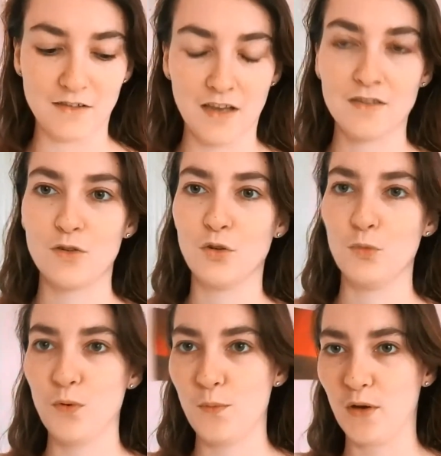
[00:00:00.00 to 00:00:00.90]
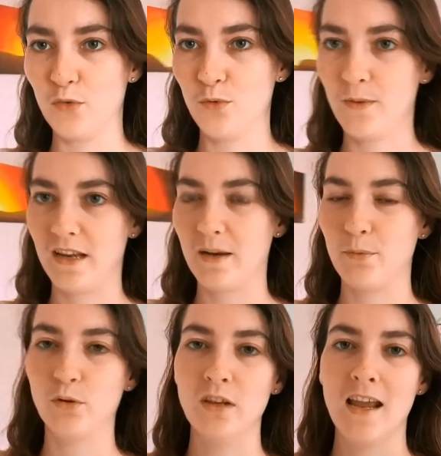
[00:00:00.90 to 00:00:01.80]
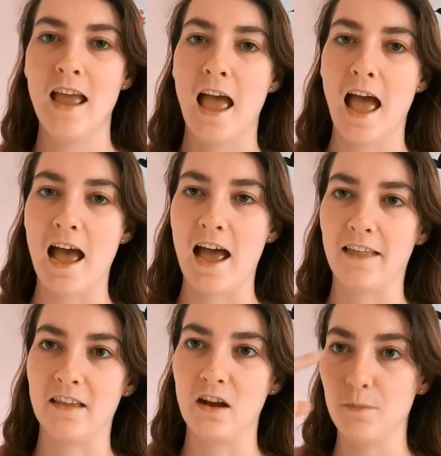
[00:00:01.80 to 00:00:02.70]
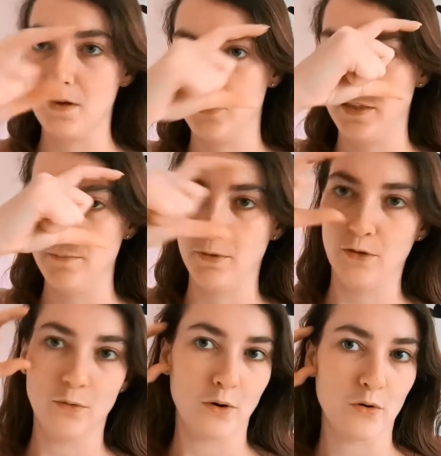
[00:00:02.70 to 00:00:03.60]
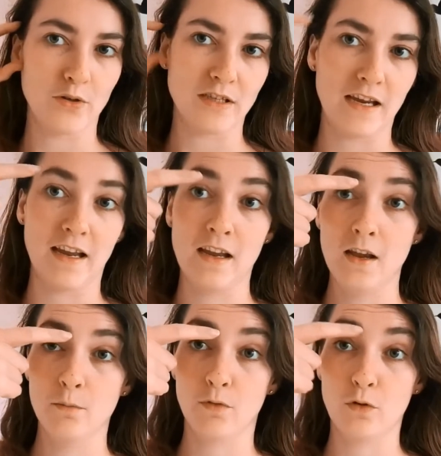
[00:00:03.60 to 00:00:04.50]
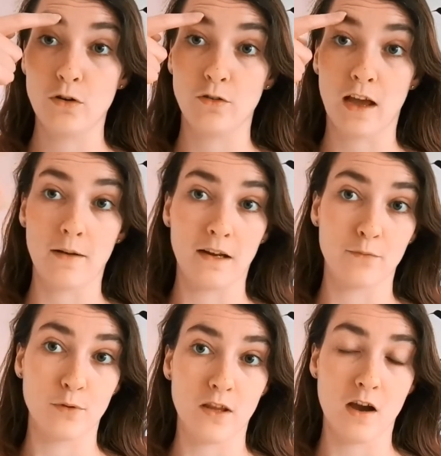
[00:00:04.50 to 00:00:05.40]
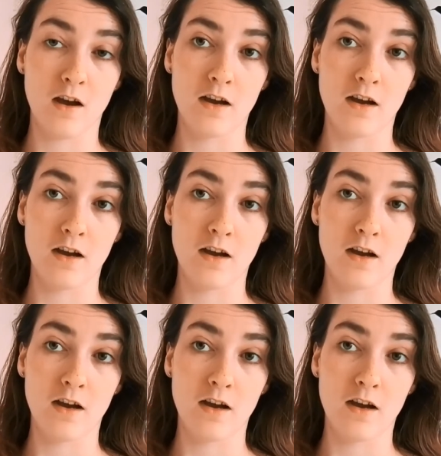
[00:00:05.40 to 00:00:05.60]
just to put my normal makeup on and then I'll be doing the blue across here. Before I do that, I'm gonna have to put the